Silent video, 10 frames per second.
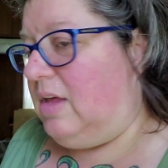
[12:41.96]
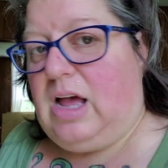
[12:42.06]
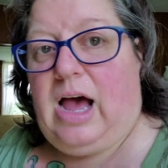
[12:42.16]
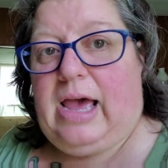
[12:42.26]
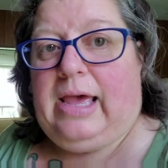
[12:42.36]
the
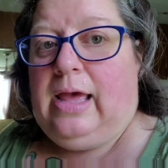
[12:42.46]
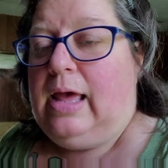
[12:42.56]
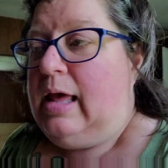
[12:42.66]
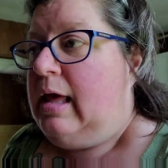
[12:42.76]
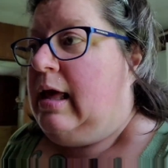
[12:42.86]
guy
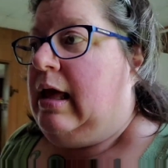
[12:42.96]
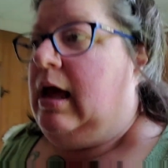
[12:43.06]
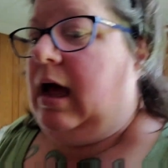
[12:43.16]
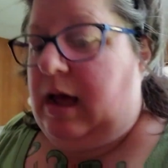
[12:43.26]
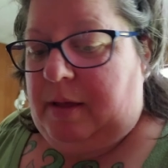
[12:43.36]

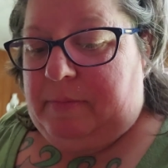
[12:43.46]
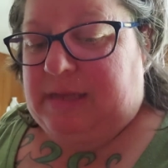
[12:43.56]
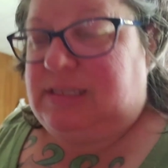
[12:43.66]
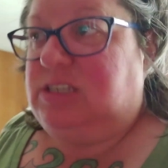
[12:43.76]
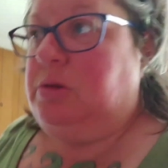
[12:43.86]
uh,
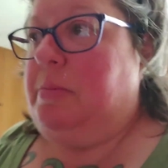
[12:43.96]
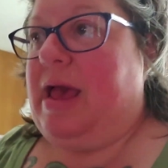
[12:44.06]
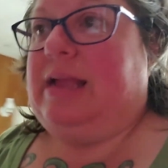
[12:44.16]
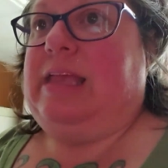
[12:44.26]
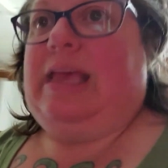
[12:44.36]
messaged me back that